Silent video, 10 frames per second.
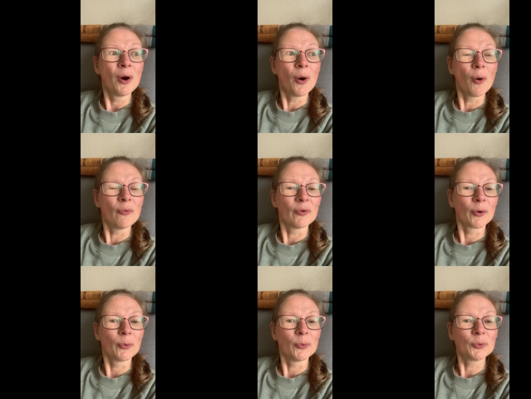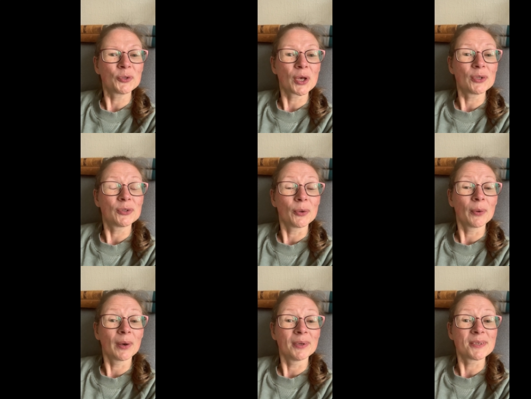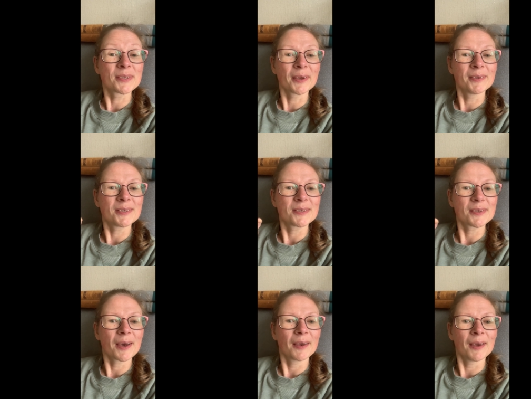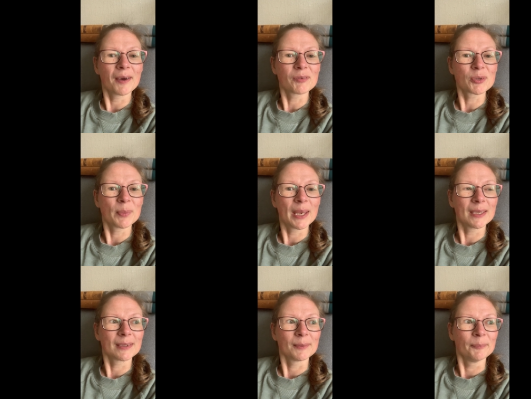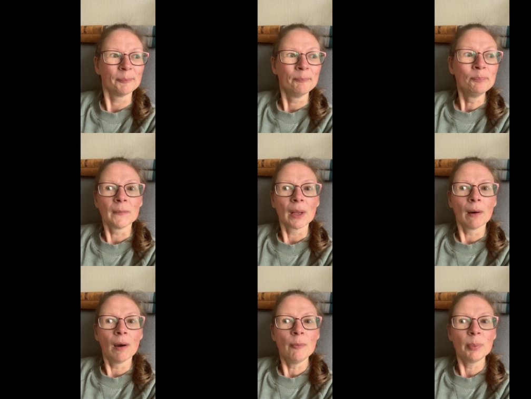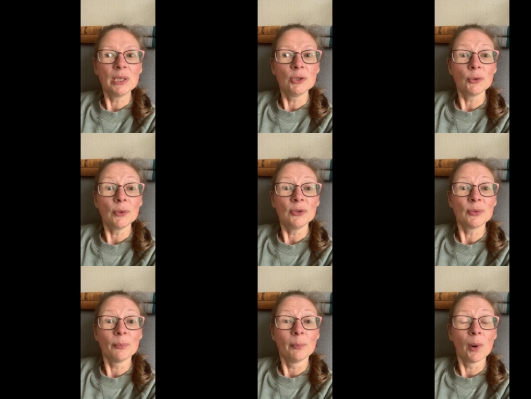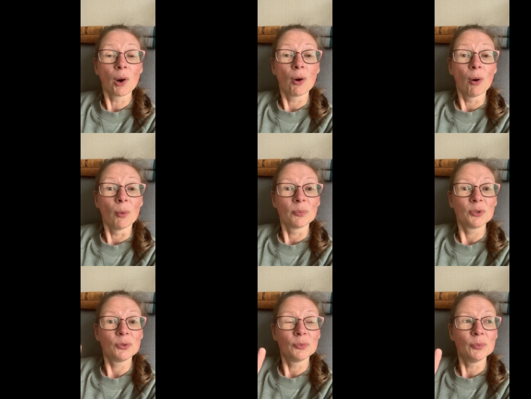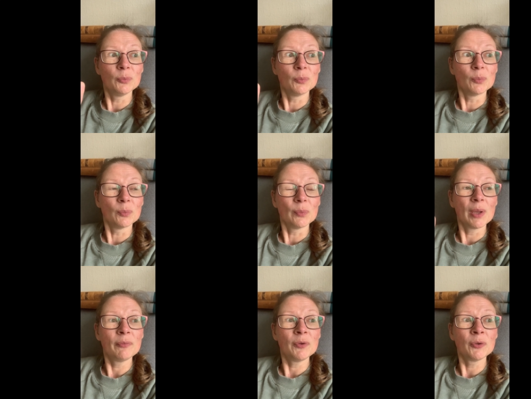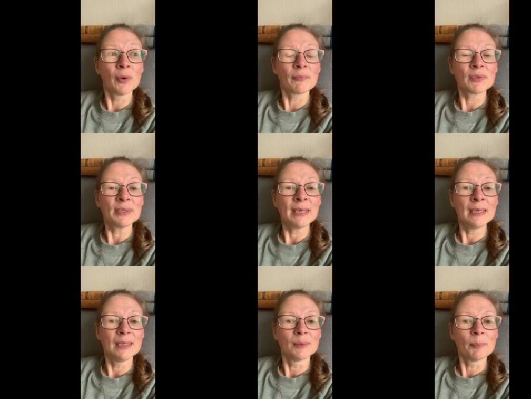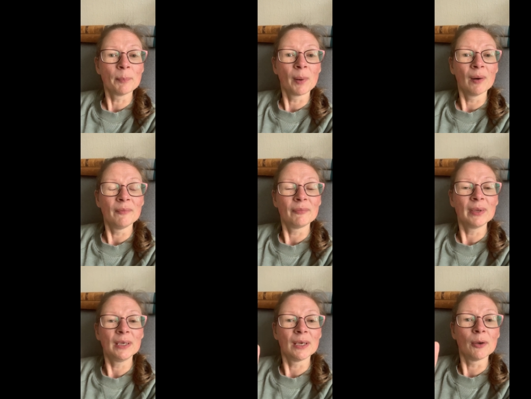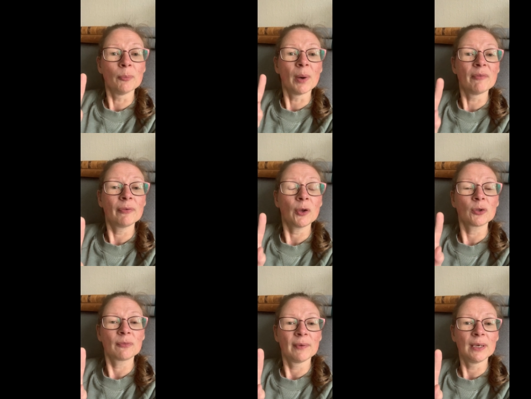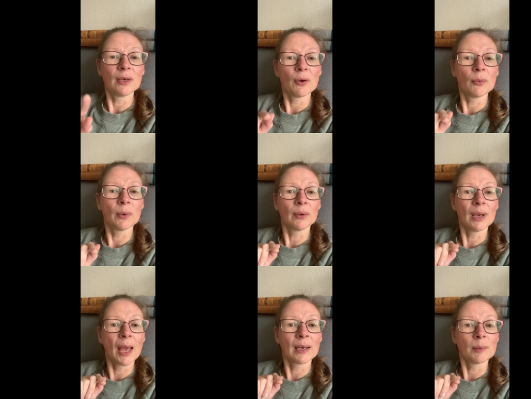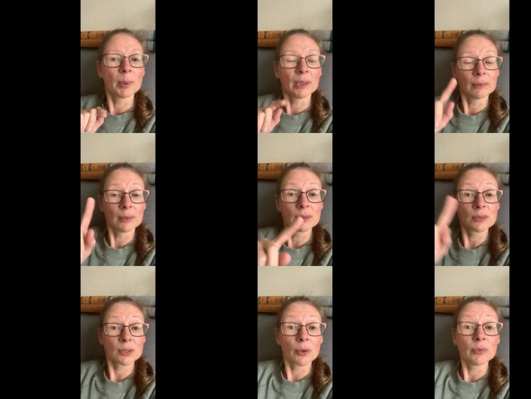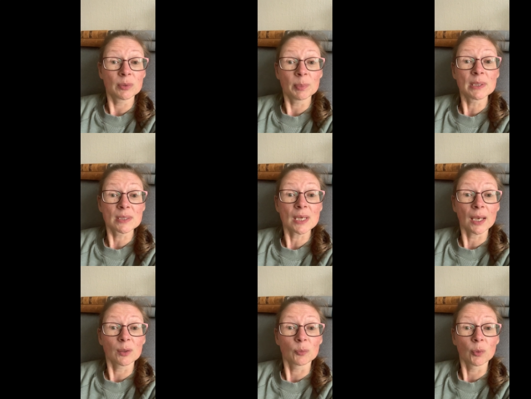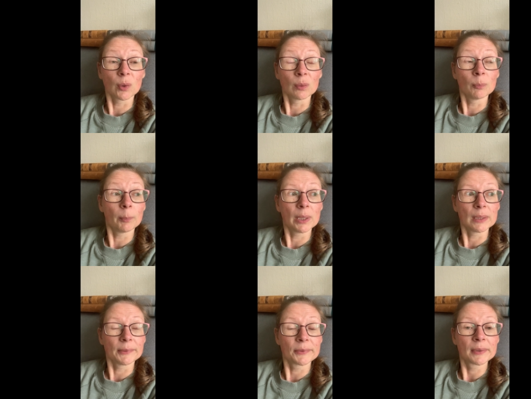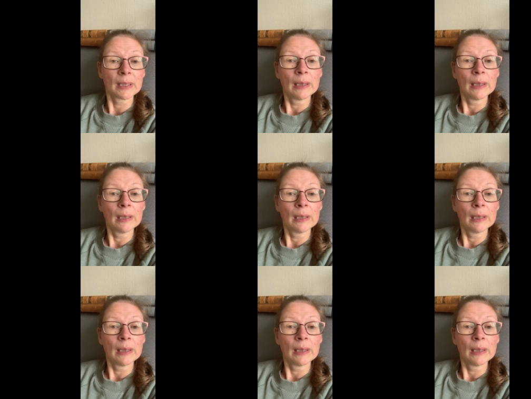overalls, so I decided I have to make them. I've been doing some mock-ups. You, if you have seen my video, my first video on Annabelle, there's going to be a second one because